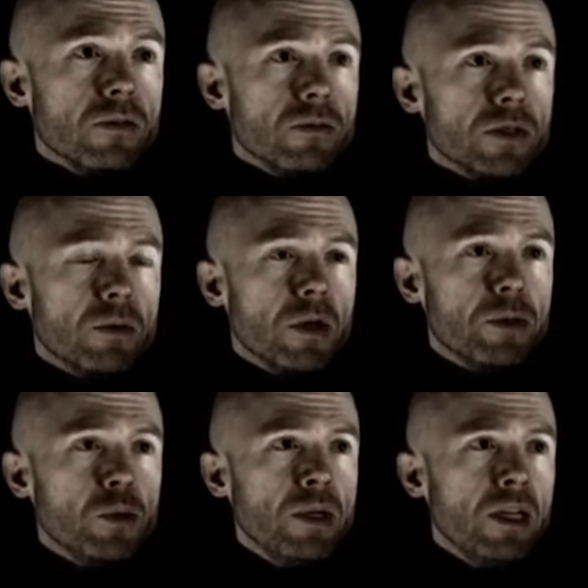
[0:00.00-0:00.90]
somewhere
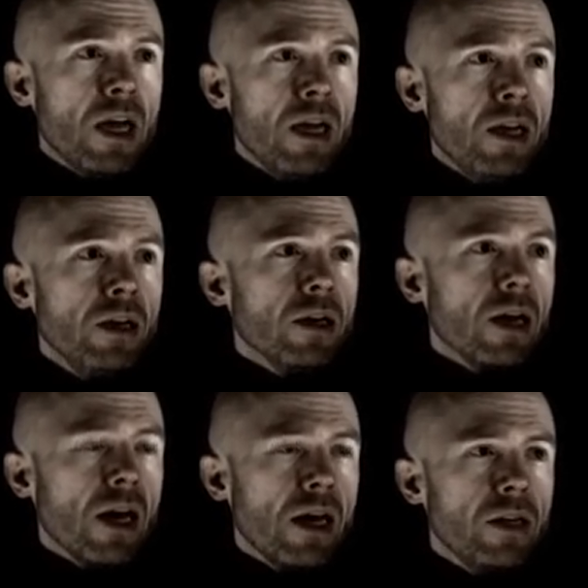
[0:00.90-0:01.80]
between a
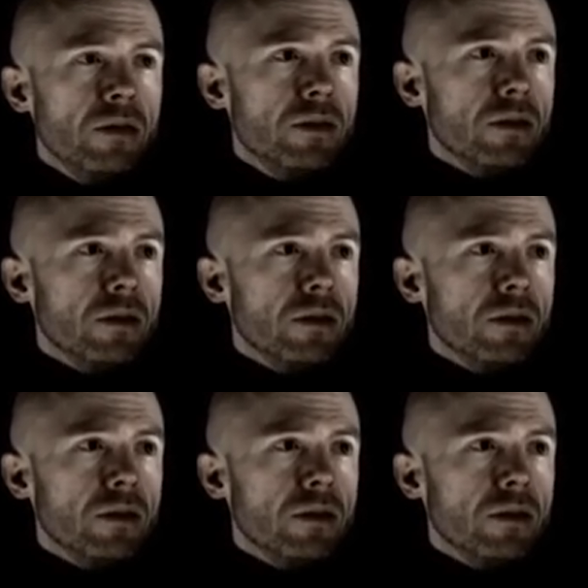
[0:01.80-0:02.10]
and